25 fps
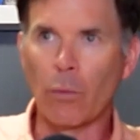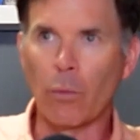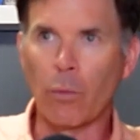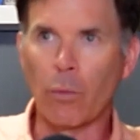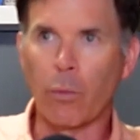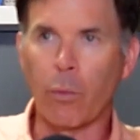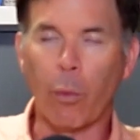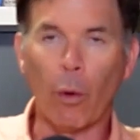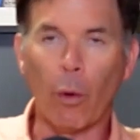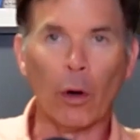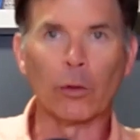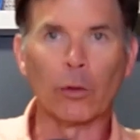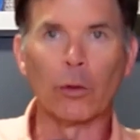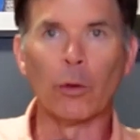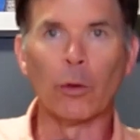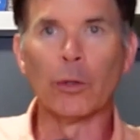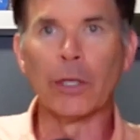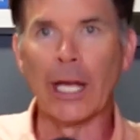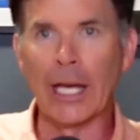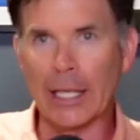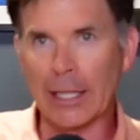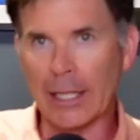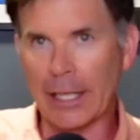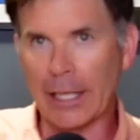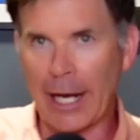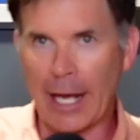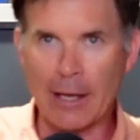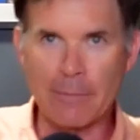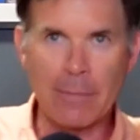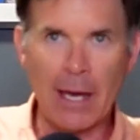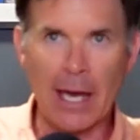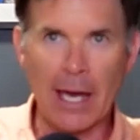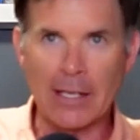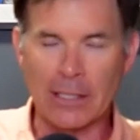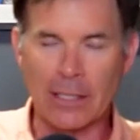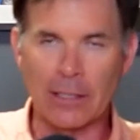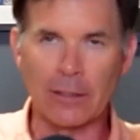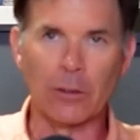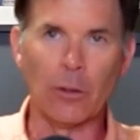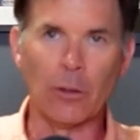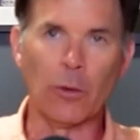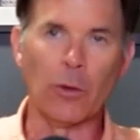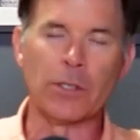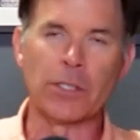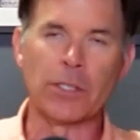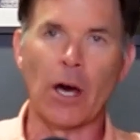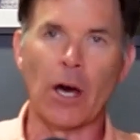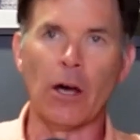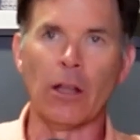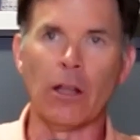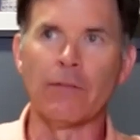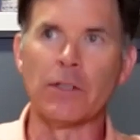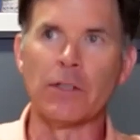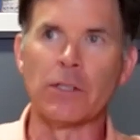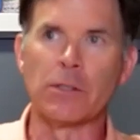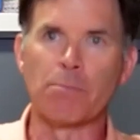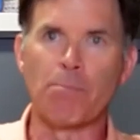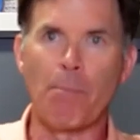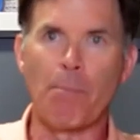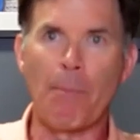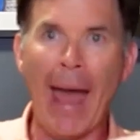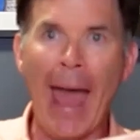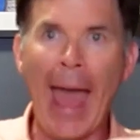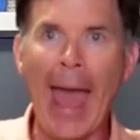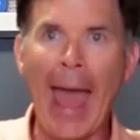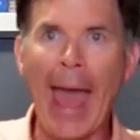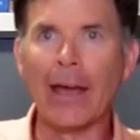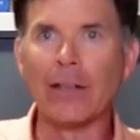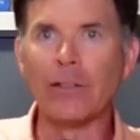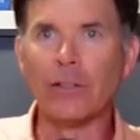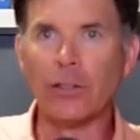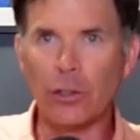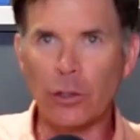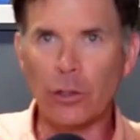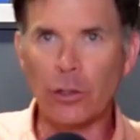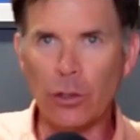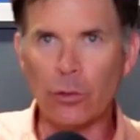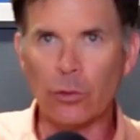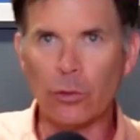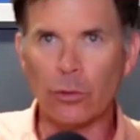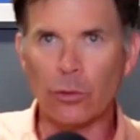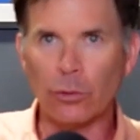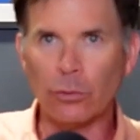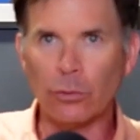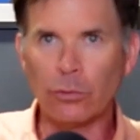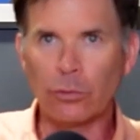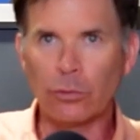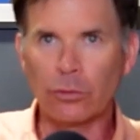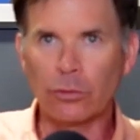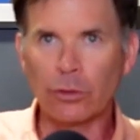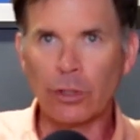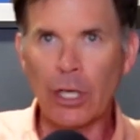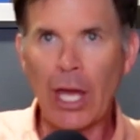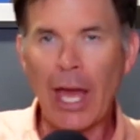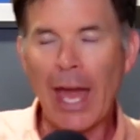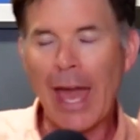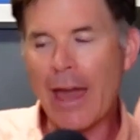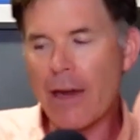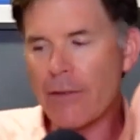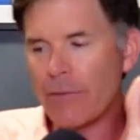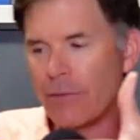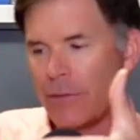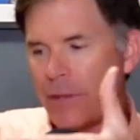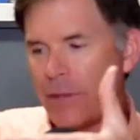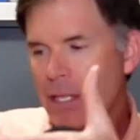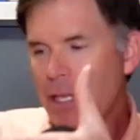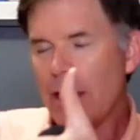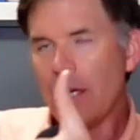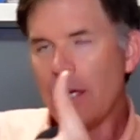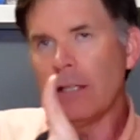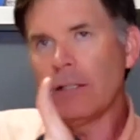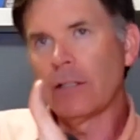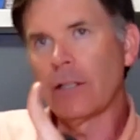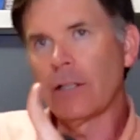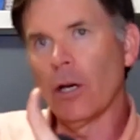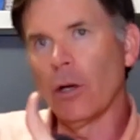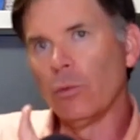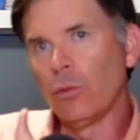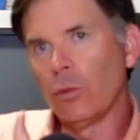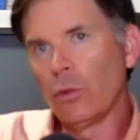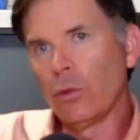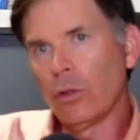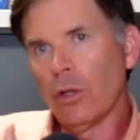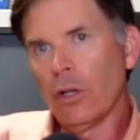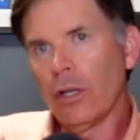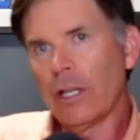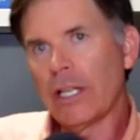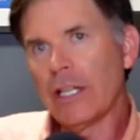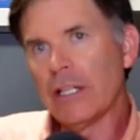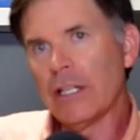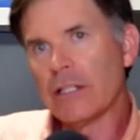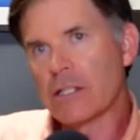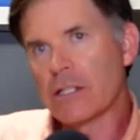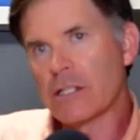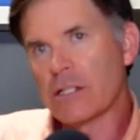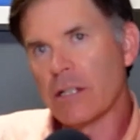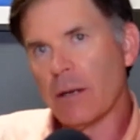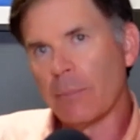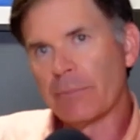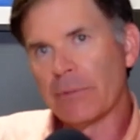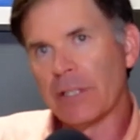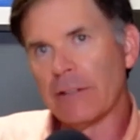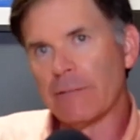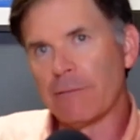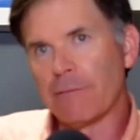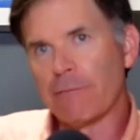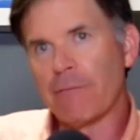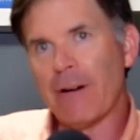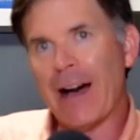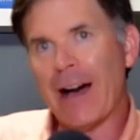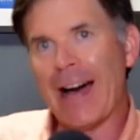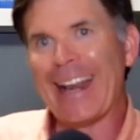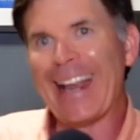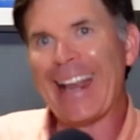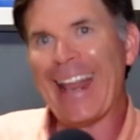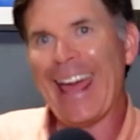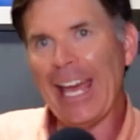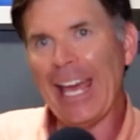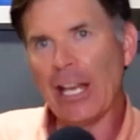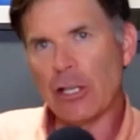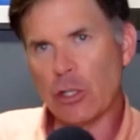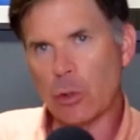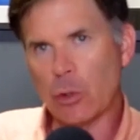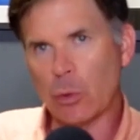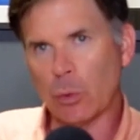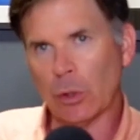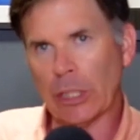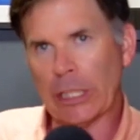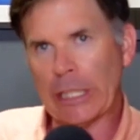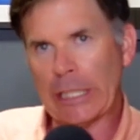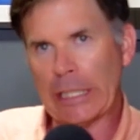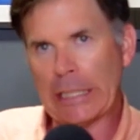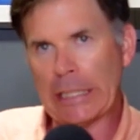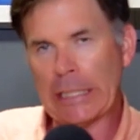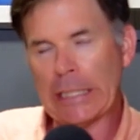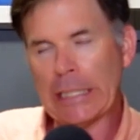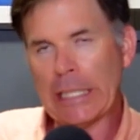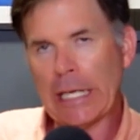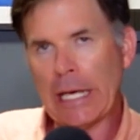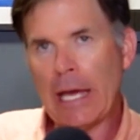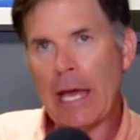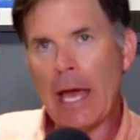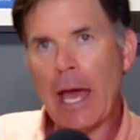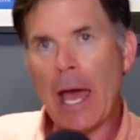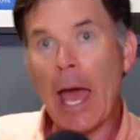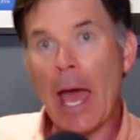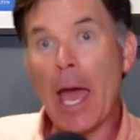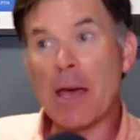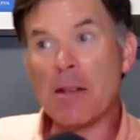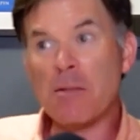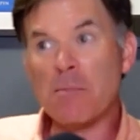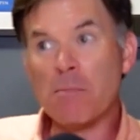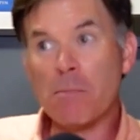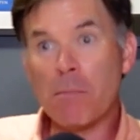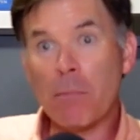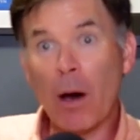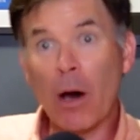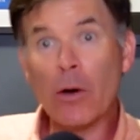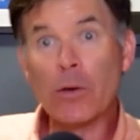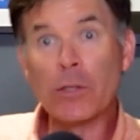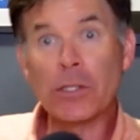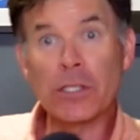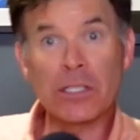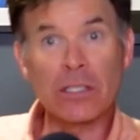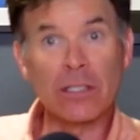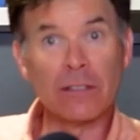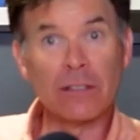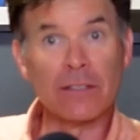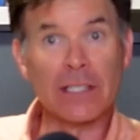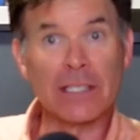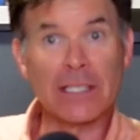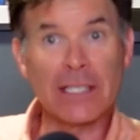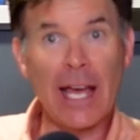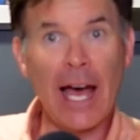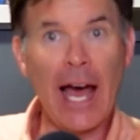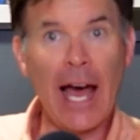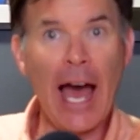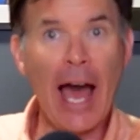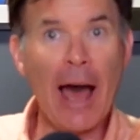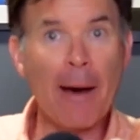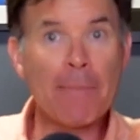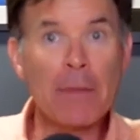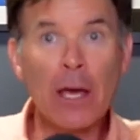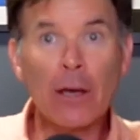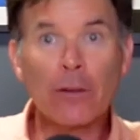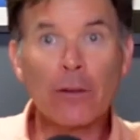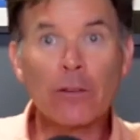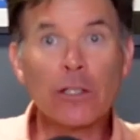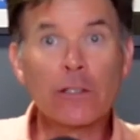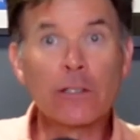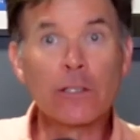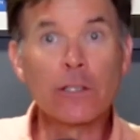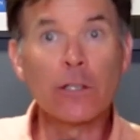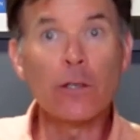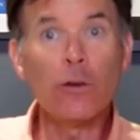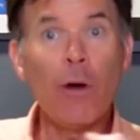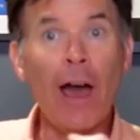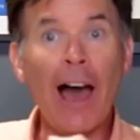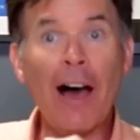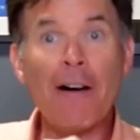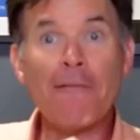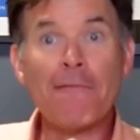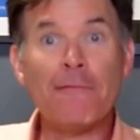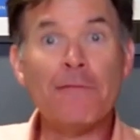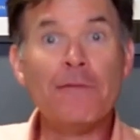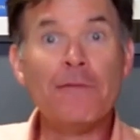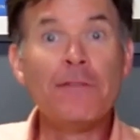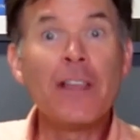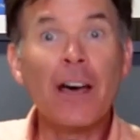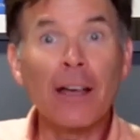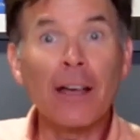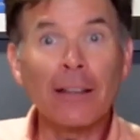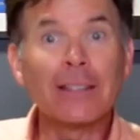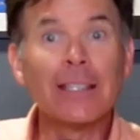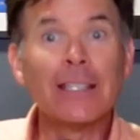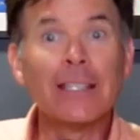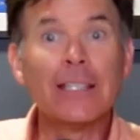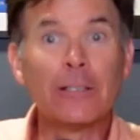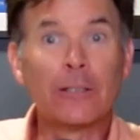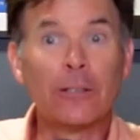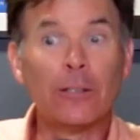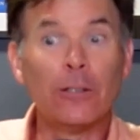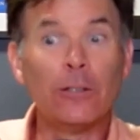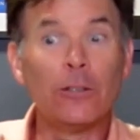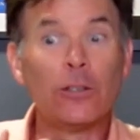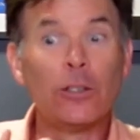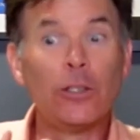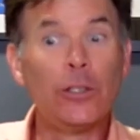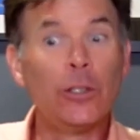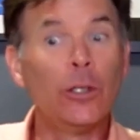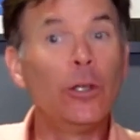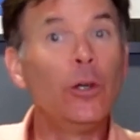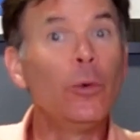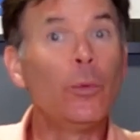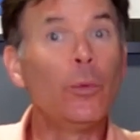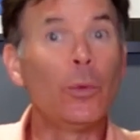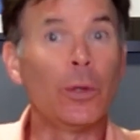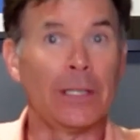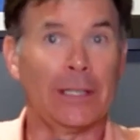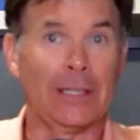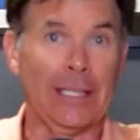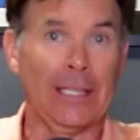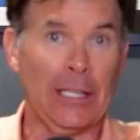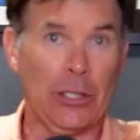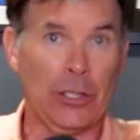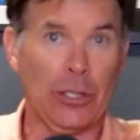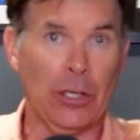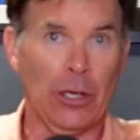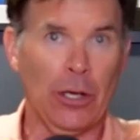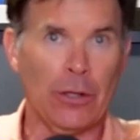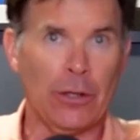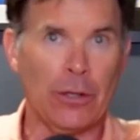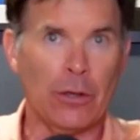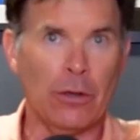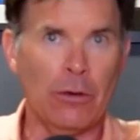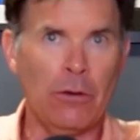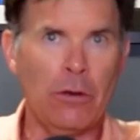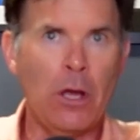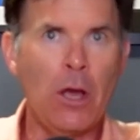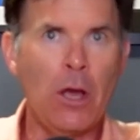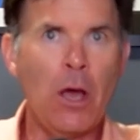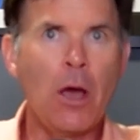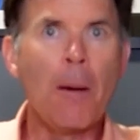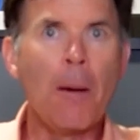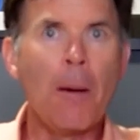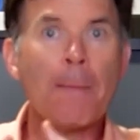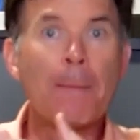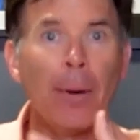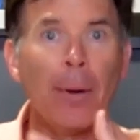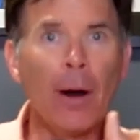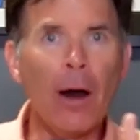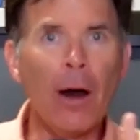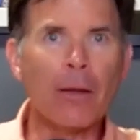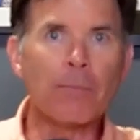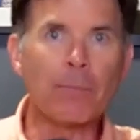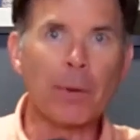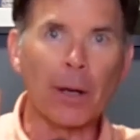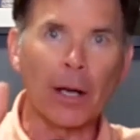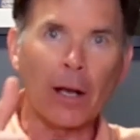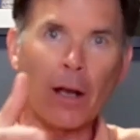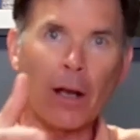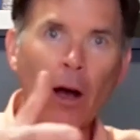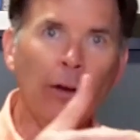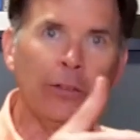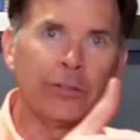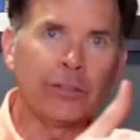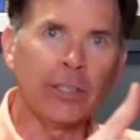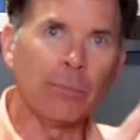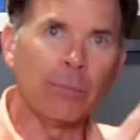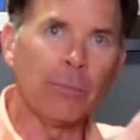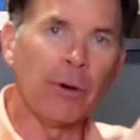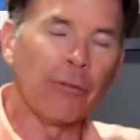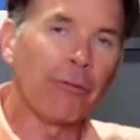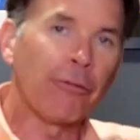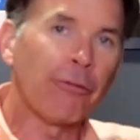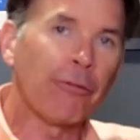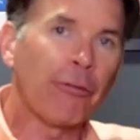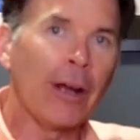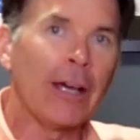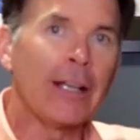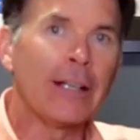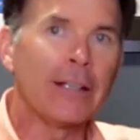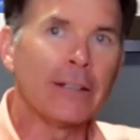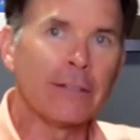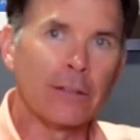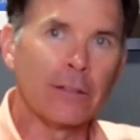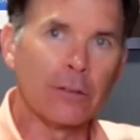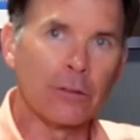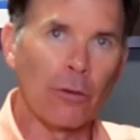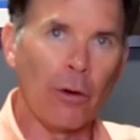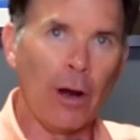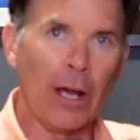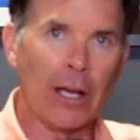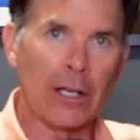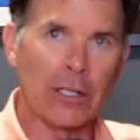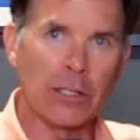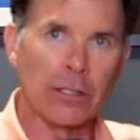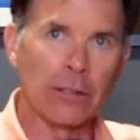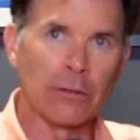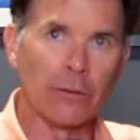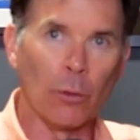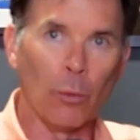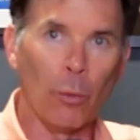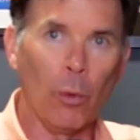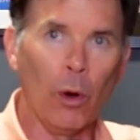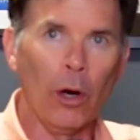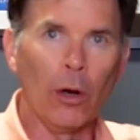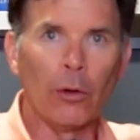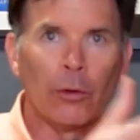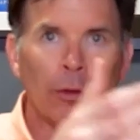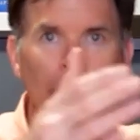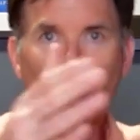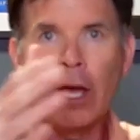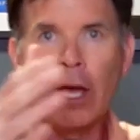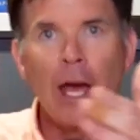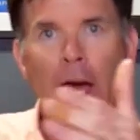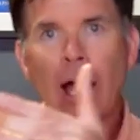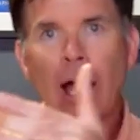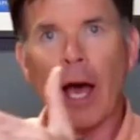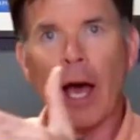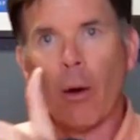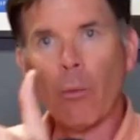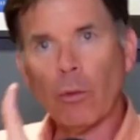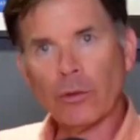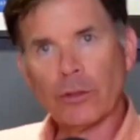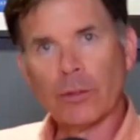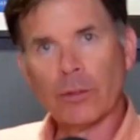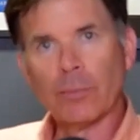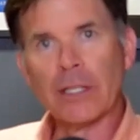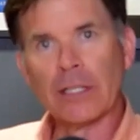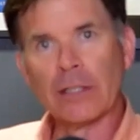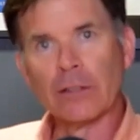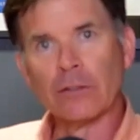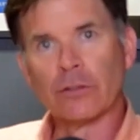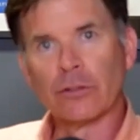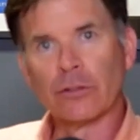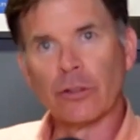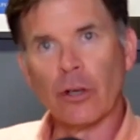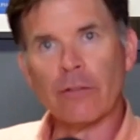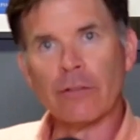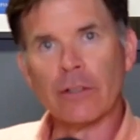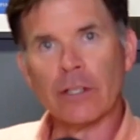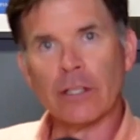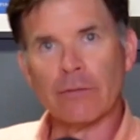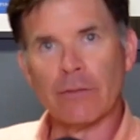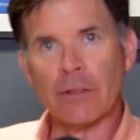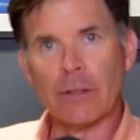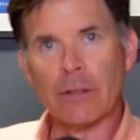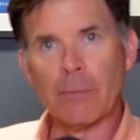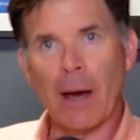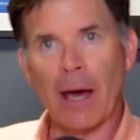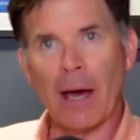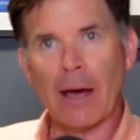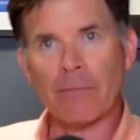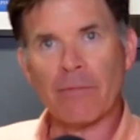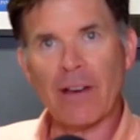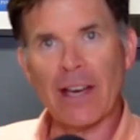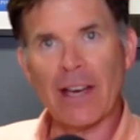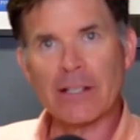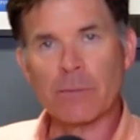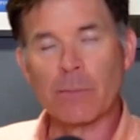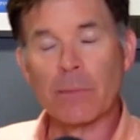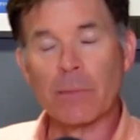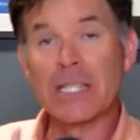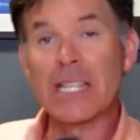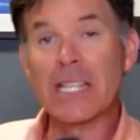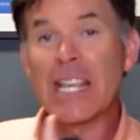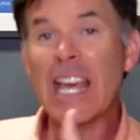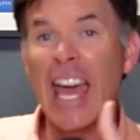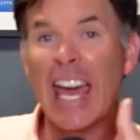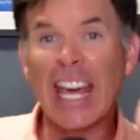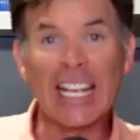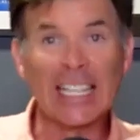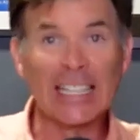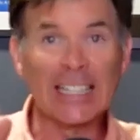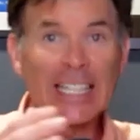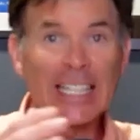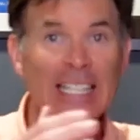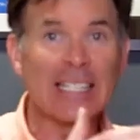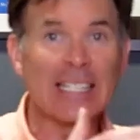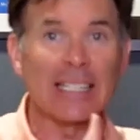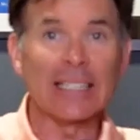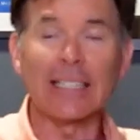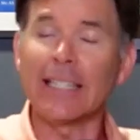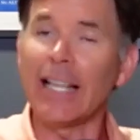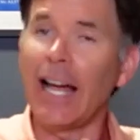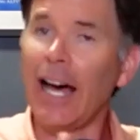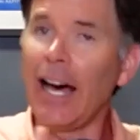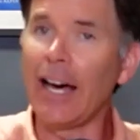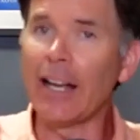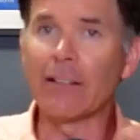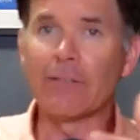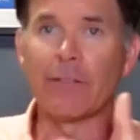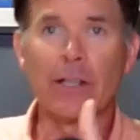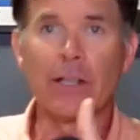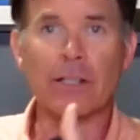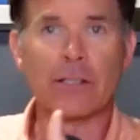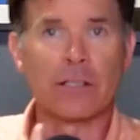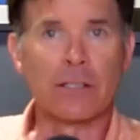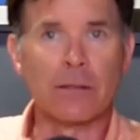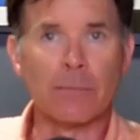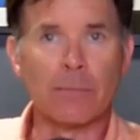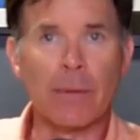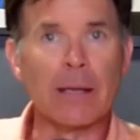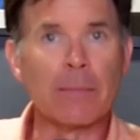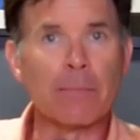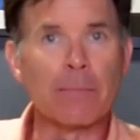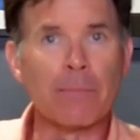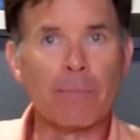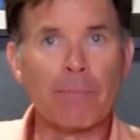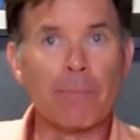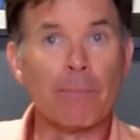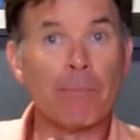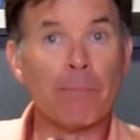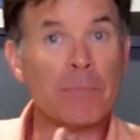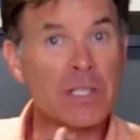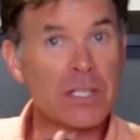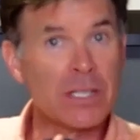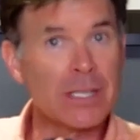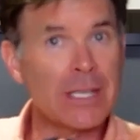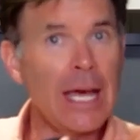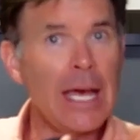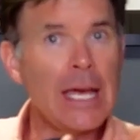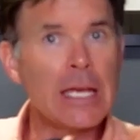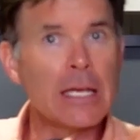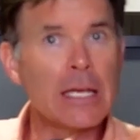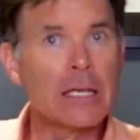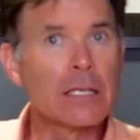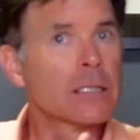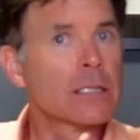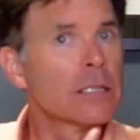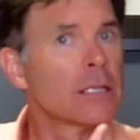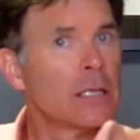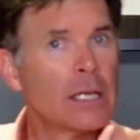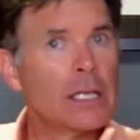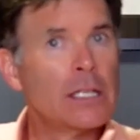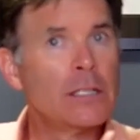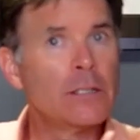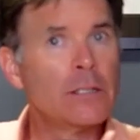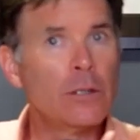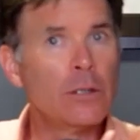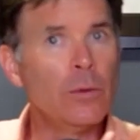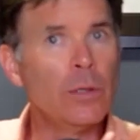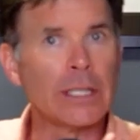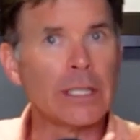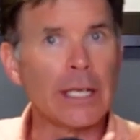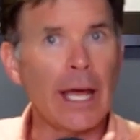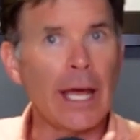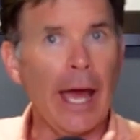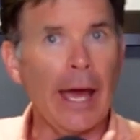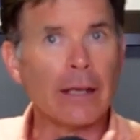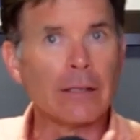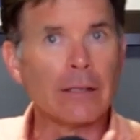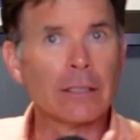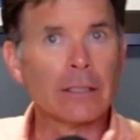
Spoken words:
world going to hell in a handbasket noise, all of this bad news, and then go look at something financially. And most of the time, the two have nothing to do with each other. But because I'm afraid of the direction of the world, I want to be conservative in my investments. And it leads a lot of us to make mistakes in doing that.